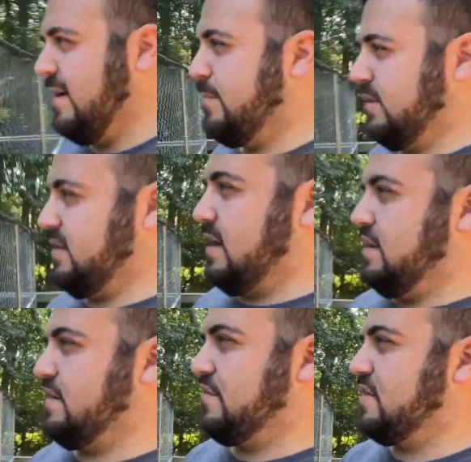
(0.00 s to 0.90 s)
but the
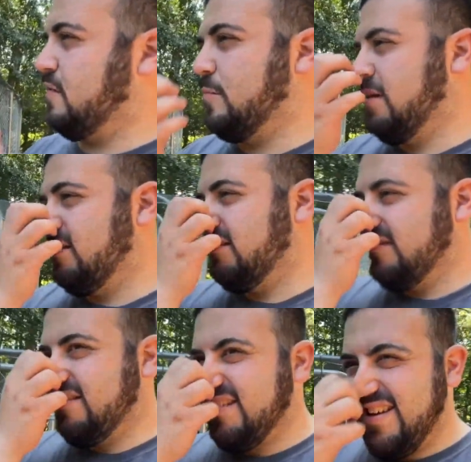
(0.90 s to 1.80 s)
nights have still
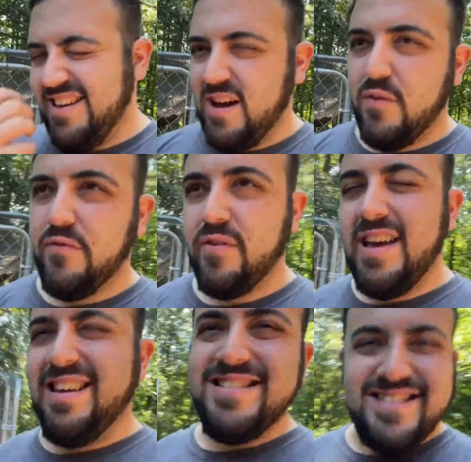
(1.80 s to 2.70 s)
been,
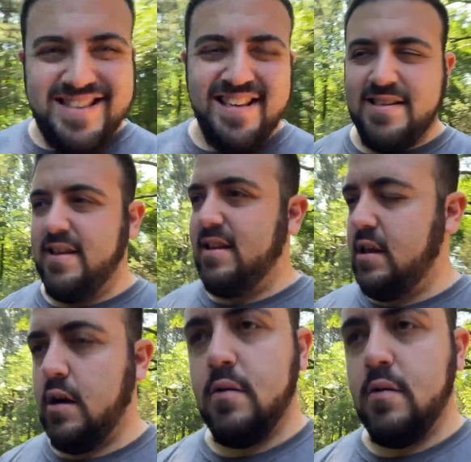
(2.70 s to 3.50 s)
inconsistent,